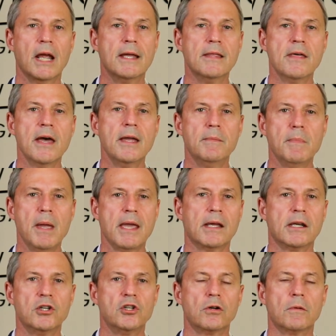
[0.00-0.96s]
and they
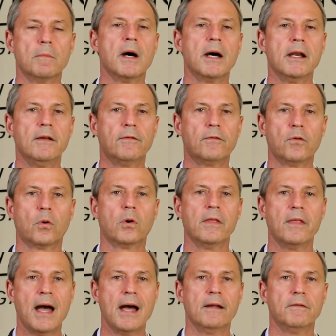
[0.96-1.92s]
manage your money
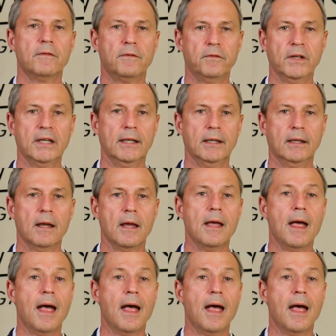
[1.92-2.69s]
for that fee.